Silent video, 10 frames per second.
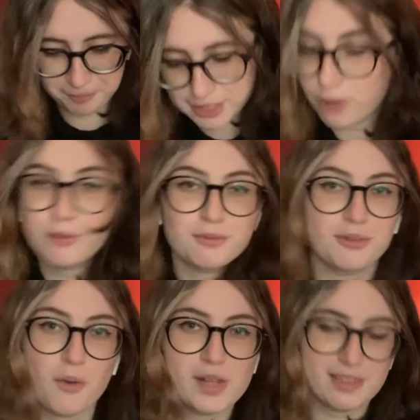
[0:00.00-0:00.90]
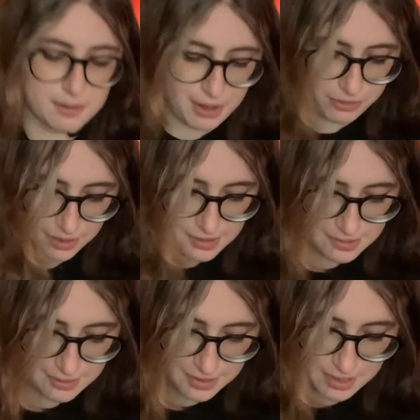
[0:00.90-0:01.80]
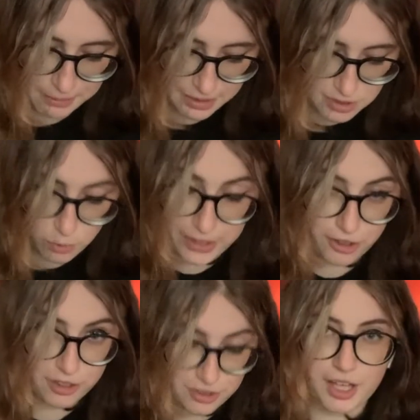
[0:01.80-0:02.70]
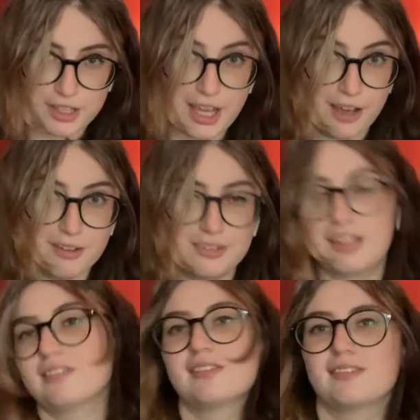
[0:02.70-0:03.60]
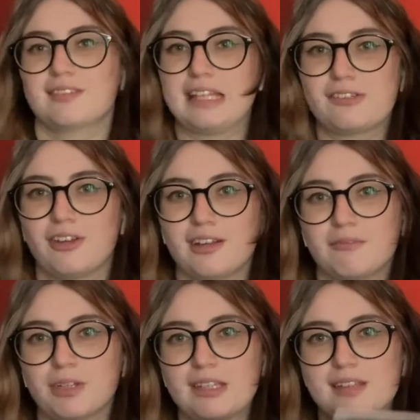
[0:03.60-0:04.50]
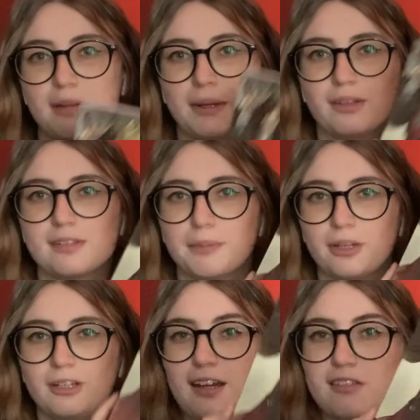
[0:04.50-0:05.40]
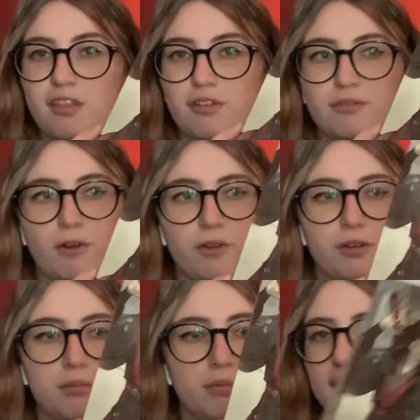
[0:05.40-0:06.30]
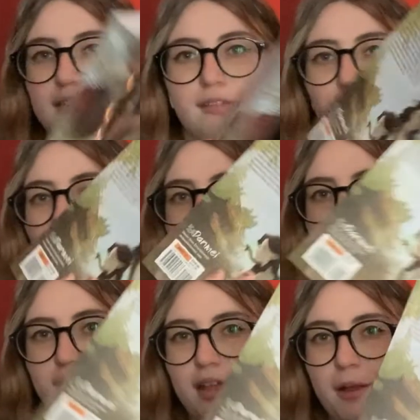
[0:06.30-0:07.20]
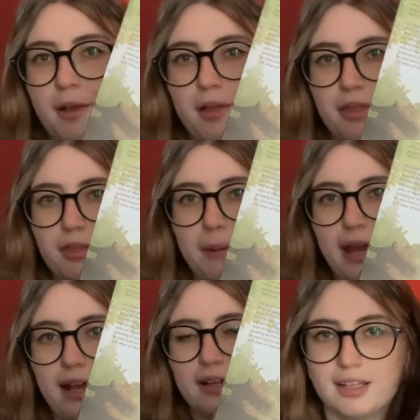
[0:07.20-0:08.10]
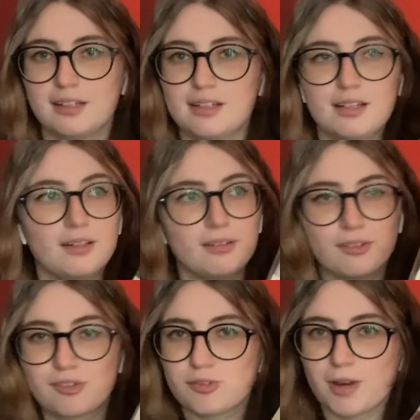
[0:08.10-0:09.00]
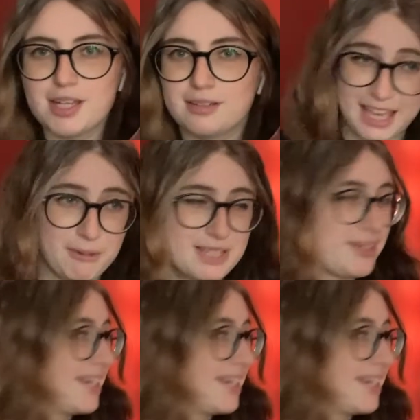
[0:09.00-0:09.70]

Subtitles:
I don't know anything about this except that it's queer. Yeah, that's all I can really say about this, but that is the third volume. It's the front, the back. It looks great. Can't wait to read